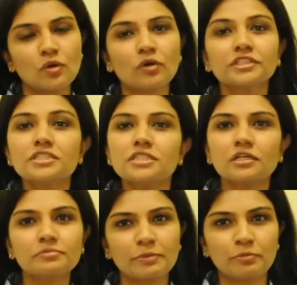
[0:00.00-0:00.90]
called the
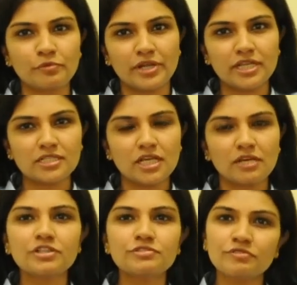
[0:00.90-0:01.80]
term repo
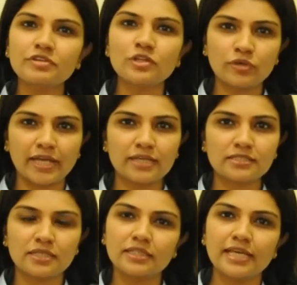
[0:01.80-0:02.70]
rate, which we will look
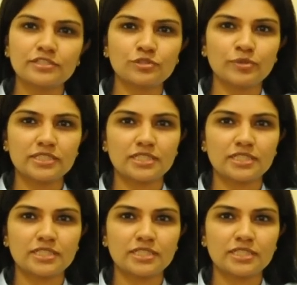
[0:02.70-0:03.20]
at in the ensuing